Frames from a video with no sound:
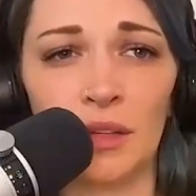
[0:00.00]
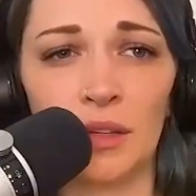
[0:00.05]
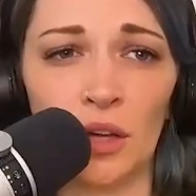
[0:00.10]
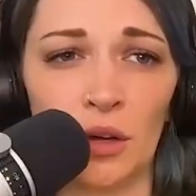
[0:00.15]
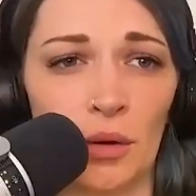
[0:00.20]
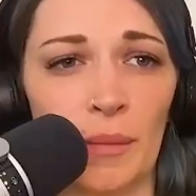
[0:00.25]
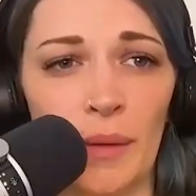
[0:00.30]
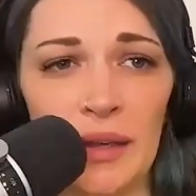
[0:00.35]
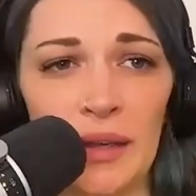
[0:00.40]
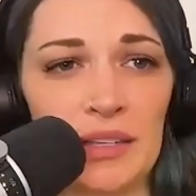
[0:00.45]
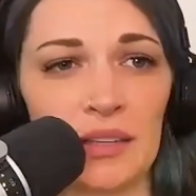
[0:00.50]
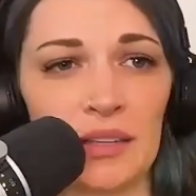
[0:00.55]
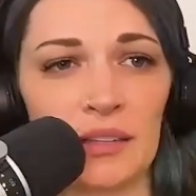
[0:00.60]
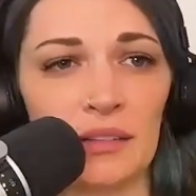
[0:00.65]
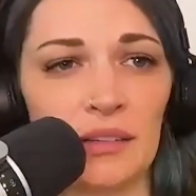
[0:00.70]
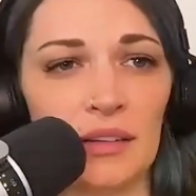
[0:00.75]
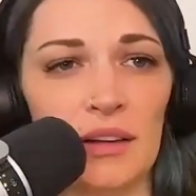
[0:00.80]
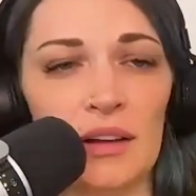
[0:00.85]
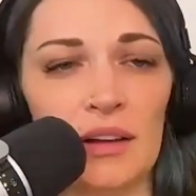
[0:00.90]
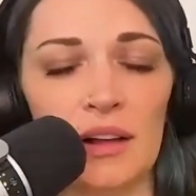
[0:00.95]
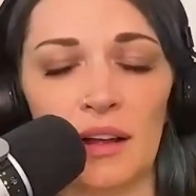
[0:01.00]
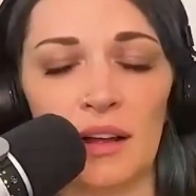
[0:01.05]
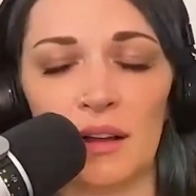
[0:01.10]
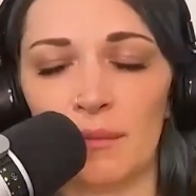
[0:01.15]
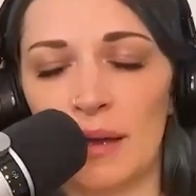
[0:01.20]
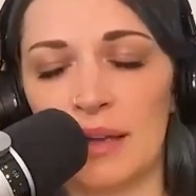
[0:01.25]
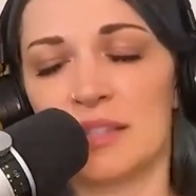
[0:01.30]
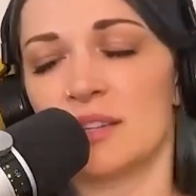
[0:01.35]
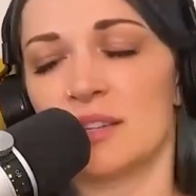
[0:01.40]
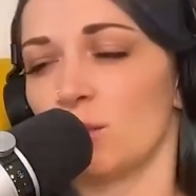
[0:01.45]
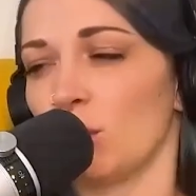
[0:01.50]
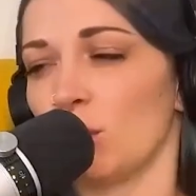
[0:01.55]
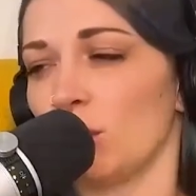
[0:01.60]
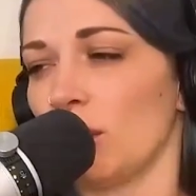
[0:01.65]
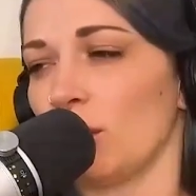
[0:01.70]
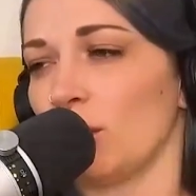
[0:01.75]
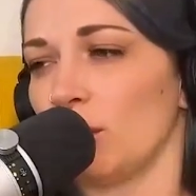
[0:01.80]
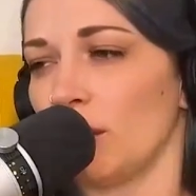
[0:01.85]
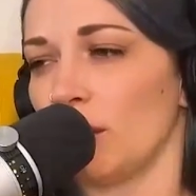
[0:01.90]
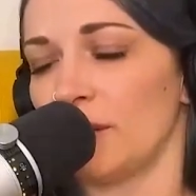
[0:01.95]
No, amazing, amazing.
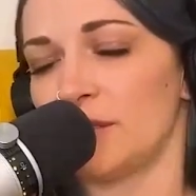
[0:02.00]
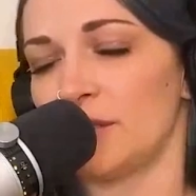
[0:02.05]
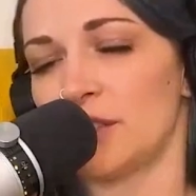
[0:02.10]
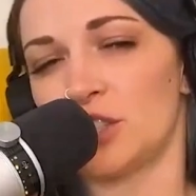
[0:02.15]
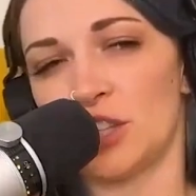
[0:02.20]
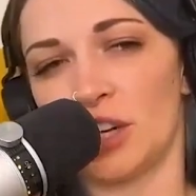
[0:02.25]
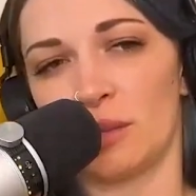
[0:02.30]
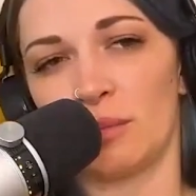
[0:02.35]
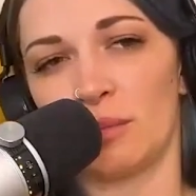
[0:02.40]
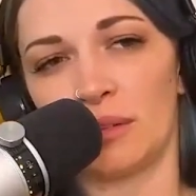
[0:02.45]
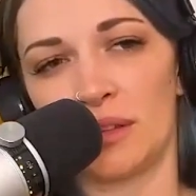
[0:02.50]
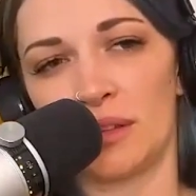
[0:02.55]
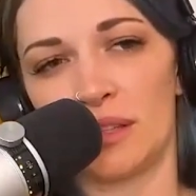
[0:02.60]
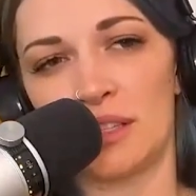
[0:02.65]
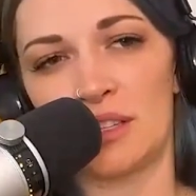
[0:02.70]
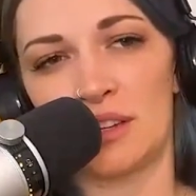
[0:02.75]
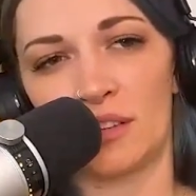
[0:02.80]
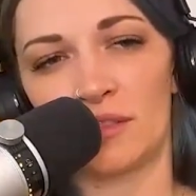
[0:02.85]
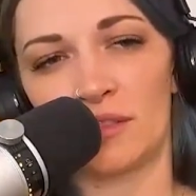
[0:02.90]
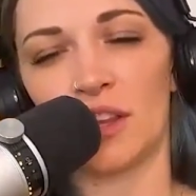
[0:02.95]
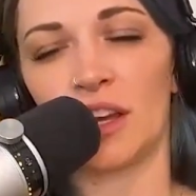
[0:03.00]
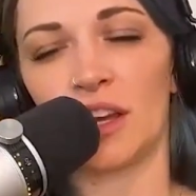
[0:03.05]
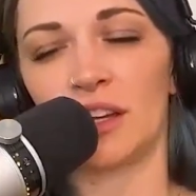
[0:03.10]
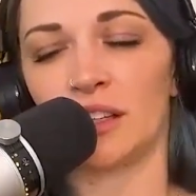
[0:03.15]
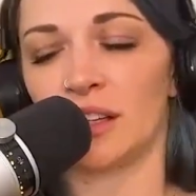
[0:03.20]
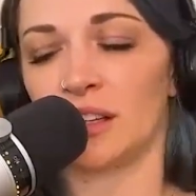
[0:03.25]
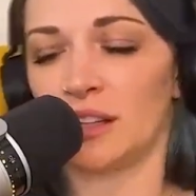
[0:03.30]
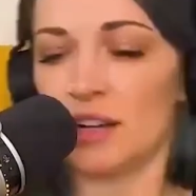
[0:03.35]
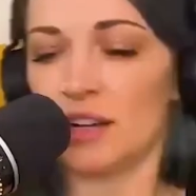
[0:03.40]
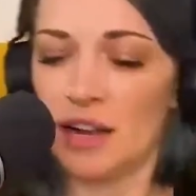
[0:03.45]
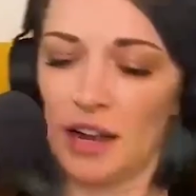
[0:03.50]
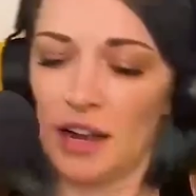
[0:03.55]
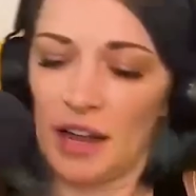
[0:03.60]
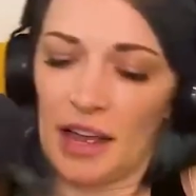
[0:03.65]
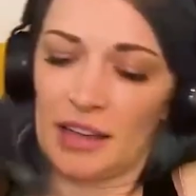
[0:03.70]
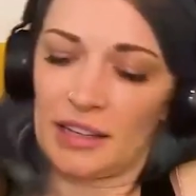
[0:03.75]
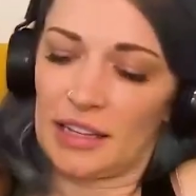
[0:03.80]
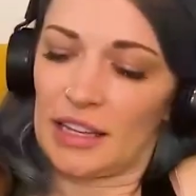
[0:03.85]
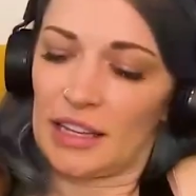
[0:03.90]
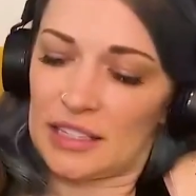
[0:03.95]
We'll we'll have to chat about this offline and
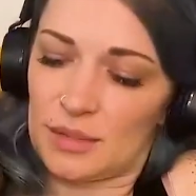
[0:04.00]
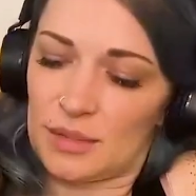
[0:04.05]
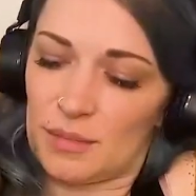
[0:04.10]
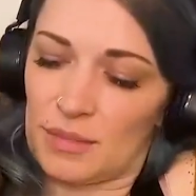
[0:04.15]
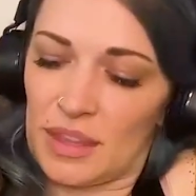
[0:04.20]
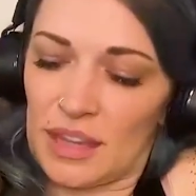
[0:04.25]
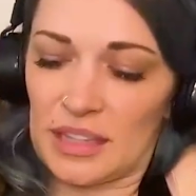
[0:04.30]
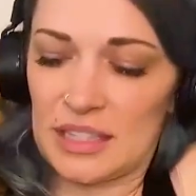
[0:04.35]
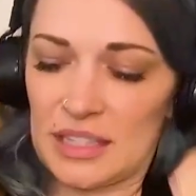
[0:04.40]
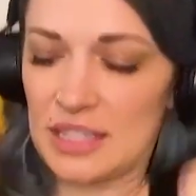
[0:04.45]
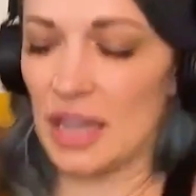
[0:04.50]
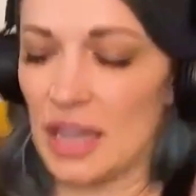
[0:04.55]
and get some things